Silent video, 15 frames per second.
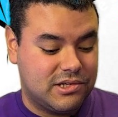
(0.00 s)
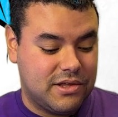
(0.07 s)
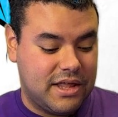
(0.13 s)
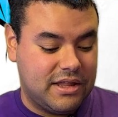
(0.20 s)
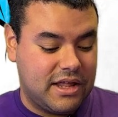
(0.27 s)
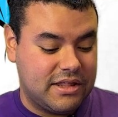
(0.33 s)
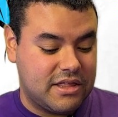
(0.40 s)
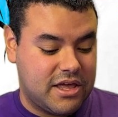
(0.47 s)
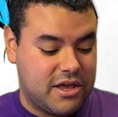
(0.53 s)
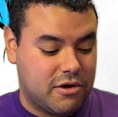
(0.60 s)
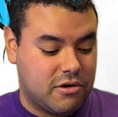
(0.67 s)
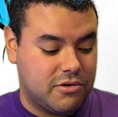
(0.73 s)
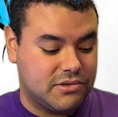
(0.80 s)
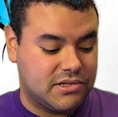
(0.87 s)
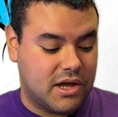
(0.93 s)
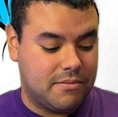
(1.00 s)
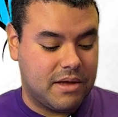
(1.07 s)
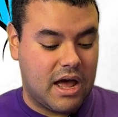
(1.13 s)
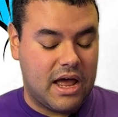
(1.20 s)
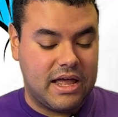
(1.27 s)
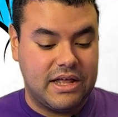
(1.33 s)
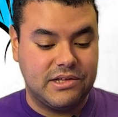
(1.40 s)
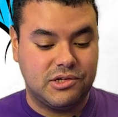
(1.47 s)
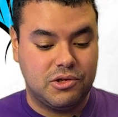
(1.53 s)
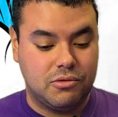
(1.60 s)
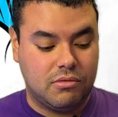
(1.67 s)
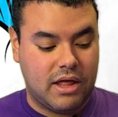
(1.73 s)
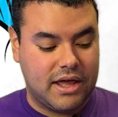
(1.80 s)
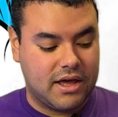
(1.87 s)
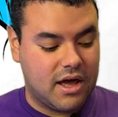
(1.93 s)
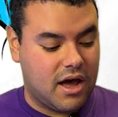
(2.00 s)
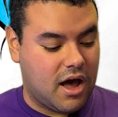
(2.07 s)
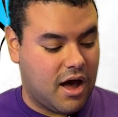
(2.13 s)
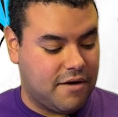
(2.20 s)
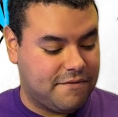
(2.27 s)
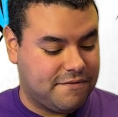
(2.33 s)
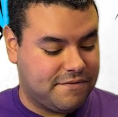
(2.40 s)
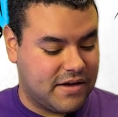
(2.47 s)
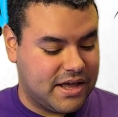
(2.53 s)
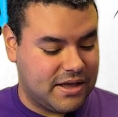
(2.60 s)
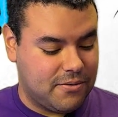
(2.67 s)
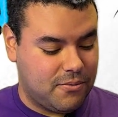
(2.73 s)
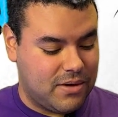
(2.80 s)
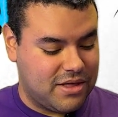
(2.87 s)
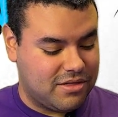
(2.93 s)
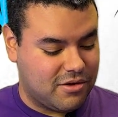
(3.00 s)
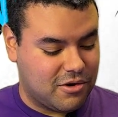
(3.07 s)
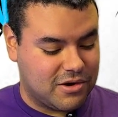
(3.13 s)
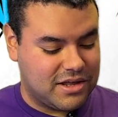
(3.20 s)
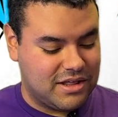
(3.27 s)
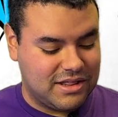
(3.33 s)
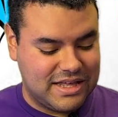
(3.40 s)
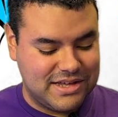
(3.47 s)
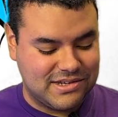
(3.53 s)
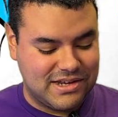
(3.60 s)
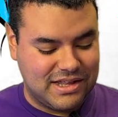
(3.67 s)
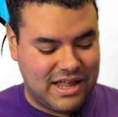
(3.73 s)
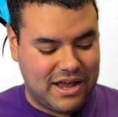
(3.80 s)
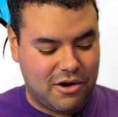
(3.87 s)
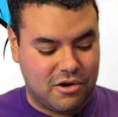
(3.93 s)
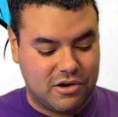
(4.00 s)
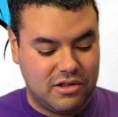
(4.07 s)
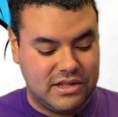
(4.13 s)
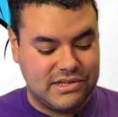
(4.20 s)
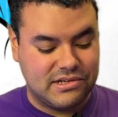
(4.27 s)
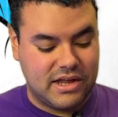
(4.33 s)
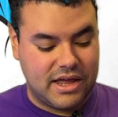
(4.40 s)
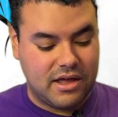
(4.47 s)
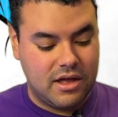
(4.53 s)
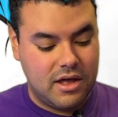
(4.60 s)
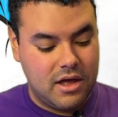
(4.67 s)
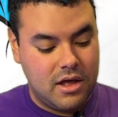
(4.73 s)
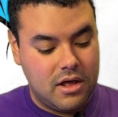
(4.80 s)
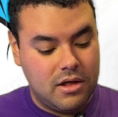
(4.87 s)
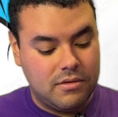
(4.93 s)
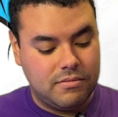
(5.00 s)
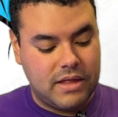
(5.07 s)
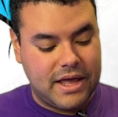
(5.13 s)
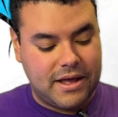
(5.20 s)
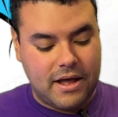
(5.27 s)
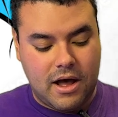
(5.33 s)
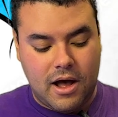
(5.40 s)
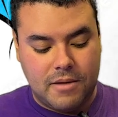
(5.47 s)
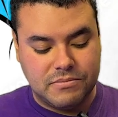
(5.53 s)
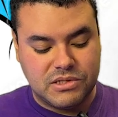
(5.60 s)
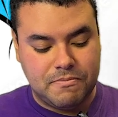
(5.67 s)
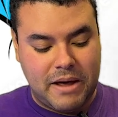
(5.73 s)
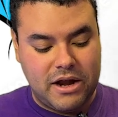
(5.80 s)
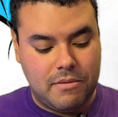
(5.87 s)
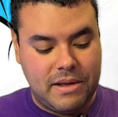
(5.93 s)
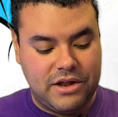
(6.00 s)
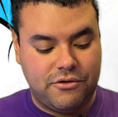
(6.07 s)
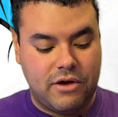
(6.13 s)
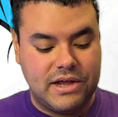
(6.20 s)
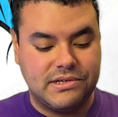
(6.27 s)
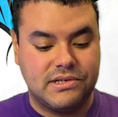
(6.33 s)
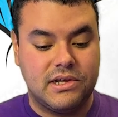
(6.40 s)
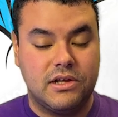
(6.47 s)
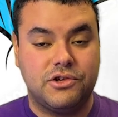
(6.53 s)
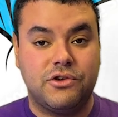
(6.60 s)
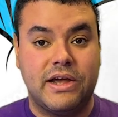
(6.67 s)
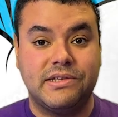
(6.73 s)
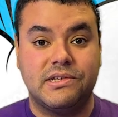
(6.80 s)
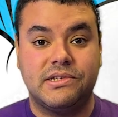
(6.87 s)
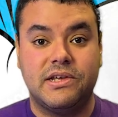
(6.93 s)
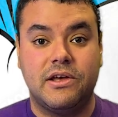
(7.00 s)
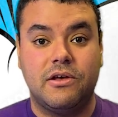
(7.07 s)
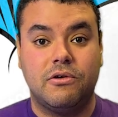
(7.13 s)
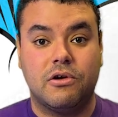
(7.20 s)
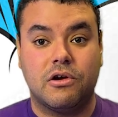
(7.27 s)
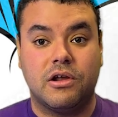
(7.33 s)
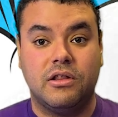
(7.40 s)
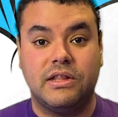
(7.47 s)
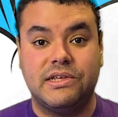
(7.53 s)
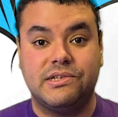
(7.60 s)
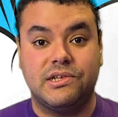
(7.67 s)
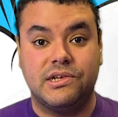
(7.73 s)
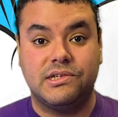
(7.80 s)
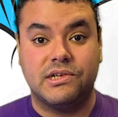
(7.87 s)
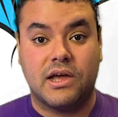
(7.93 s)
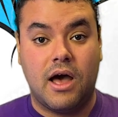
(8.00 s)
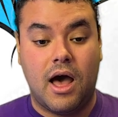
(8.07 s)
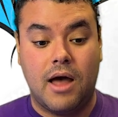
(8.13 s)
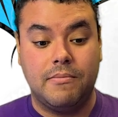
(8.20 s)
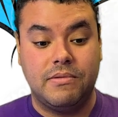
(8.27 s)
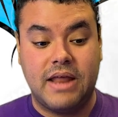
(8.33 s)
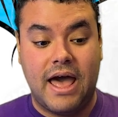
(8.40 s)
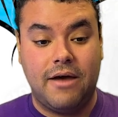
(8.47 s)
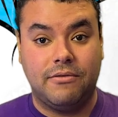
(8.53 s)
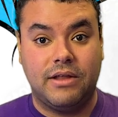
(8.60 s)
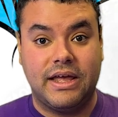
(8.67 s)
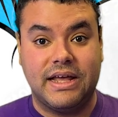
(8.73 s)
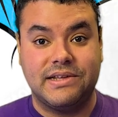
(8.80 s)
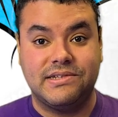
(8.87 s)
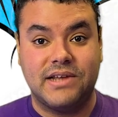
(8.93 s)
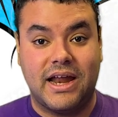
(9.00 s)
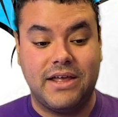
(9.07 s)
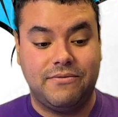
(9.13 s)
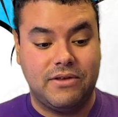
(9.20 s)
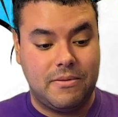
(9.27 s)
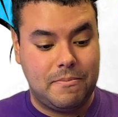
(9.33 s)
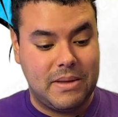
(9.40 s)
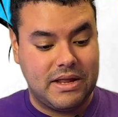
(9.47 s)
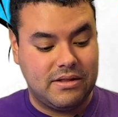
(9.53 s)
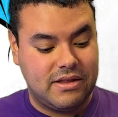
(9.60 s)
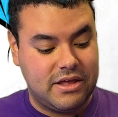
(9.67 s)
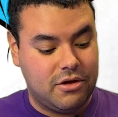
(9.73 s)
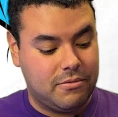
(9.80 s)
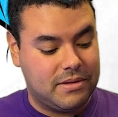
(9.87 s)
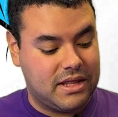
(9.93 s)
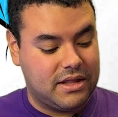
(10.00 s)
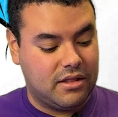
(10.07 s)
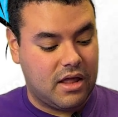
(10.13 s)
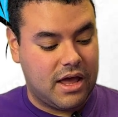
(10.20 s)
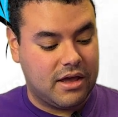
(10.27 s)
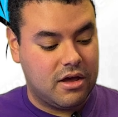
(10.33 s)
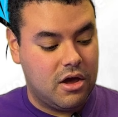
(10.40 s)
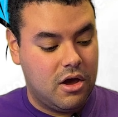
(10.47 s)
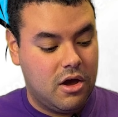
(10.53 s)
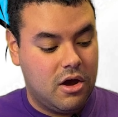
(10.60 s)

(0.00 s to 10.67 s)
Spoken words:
then like the heroes got into like a fight with Hercules, and like Hercules like Spider-Man tries to tell Hercules to calm down, like it's not even a big deal, but then like